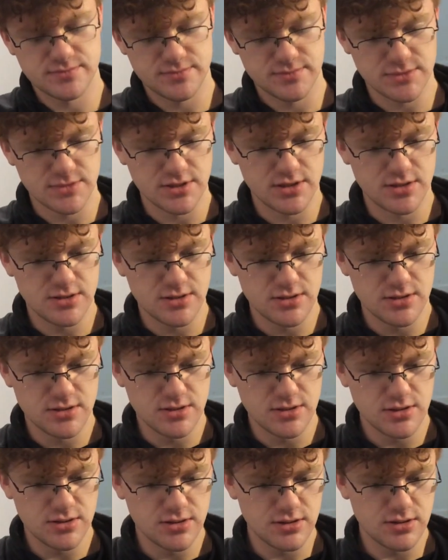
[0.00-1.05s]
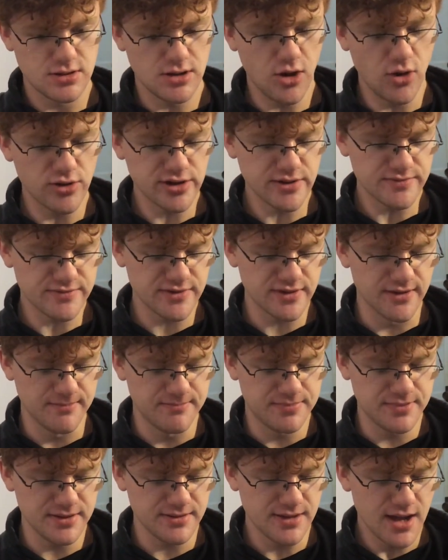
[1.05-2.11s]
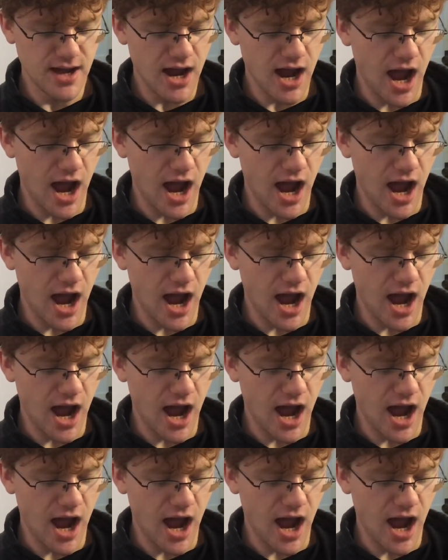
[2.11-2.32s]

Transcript: But, oh, it comes with a beam.